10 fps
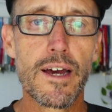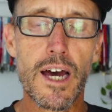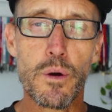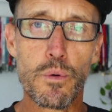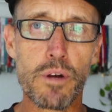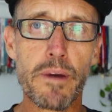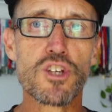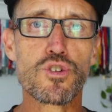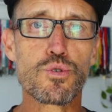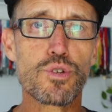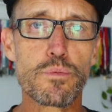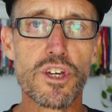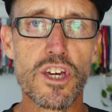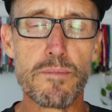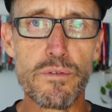We want to make sure that we
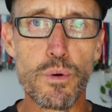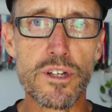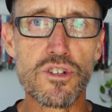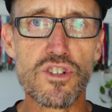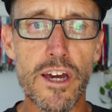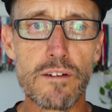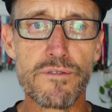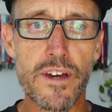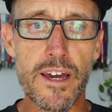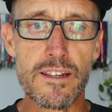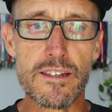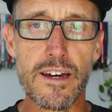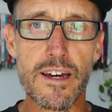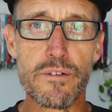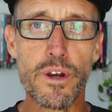keep everyone safe and
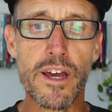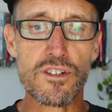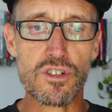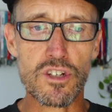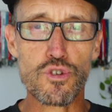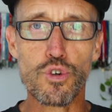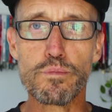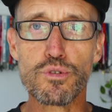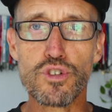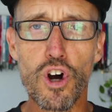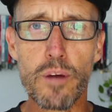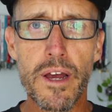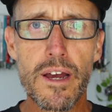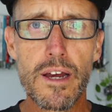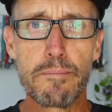everyone has an enjoyable time
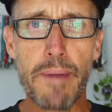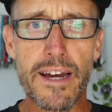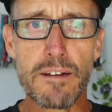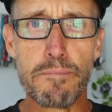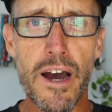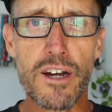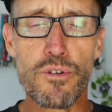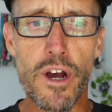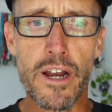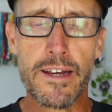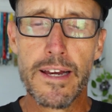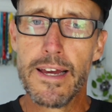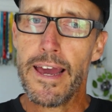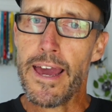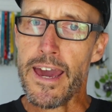back at Parkrun.
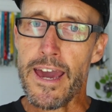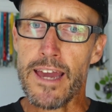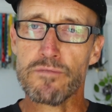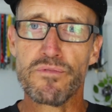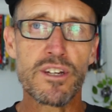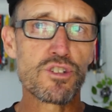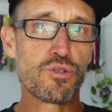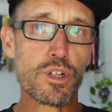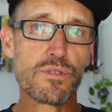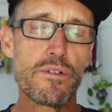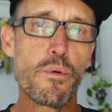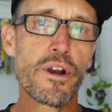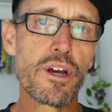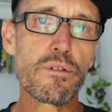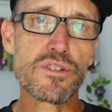And fingers crossed for
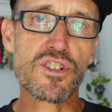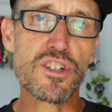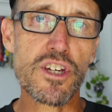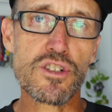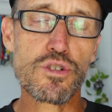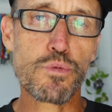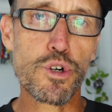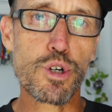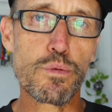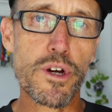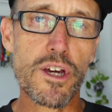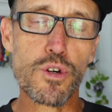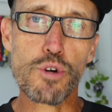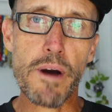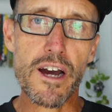everyone overseas as well, where
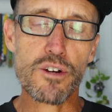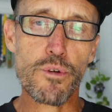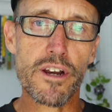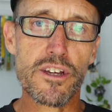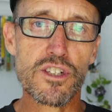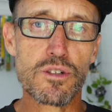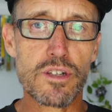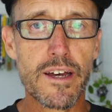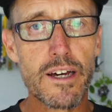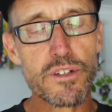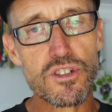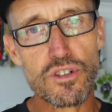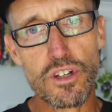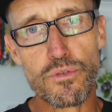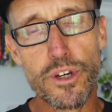your Parkrun is, if it's
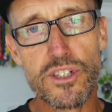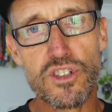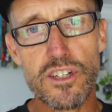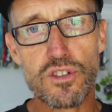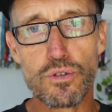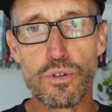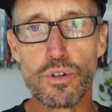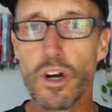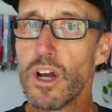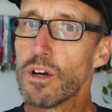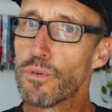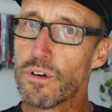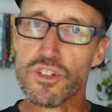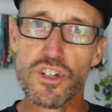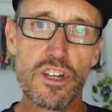still in recess or
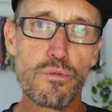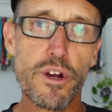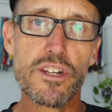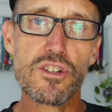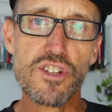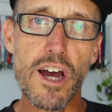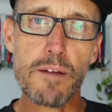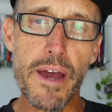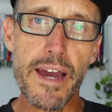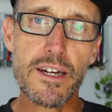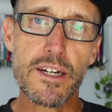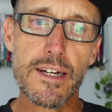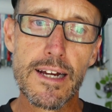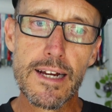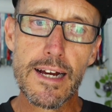whether it's getting ready to start back.
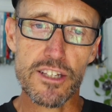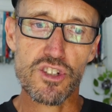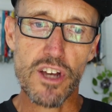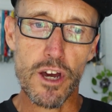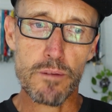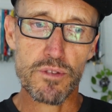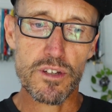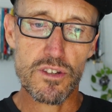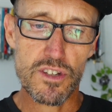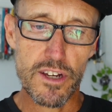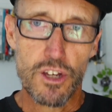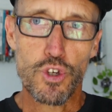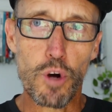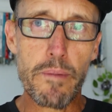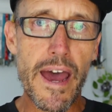Let's hope that
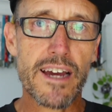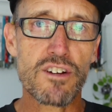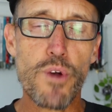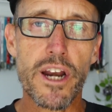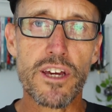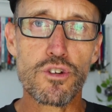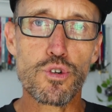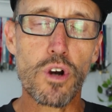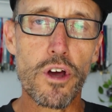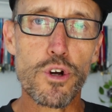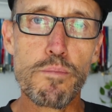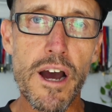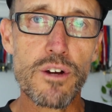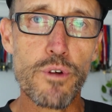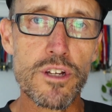you're back and running at your local
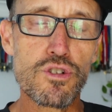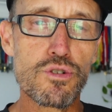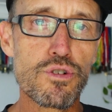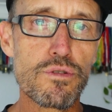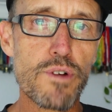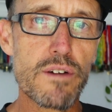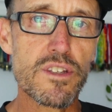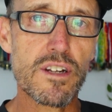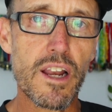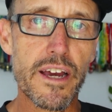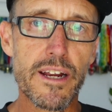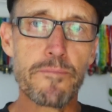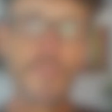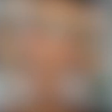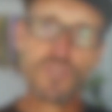Parkrun sooner rather than later.
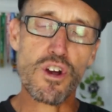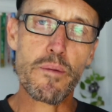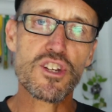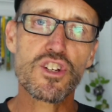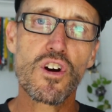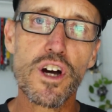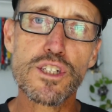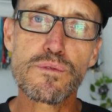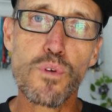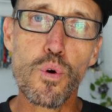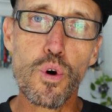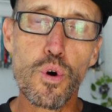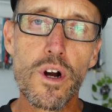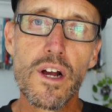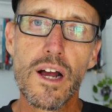Thanks very much, guys,
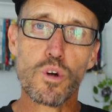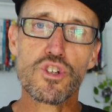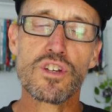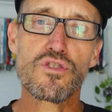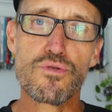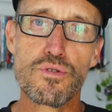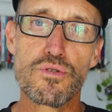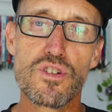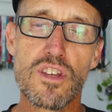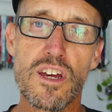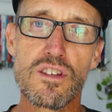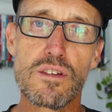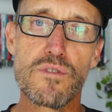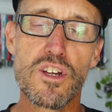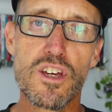for watching through to the end of the
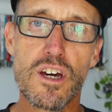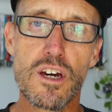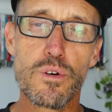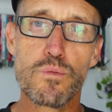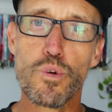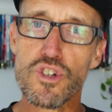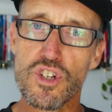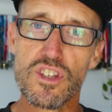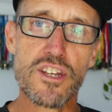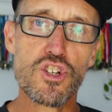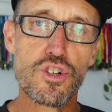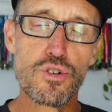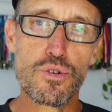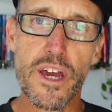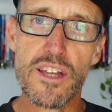video and watching that
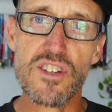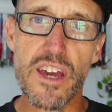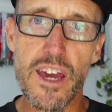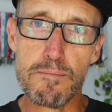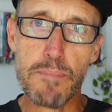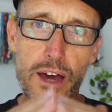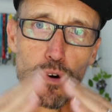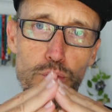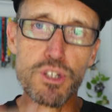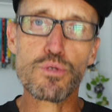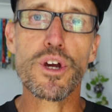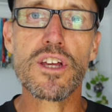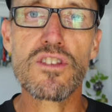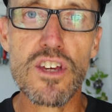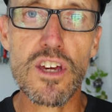shoe head-to-head battle
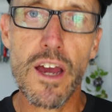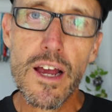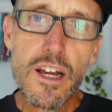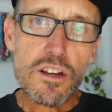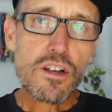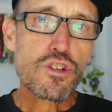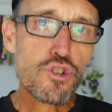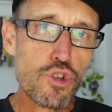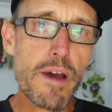between the New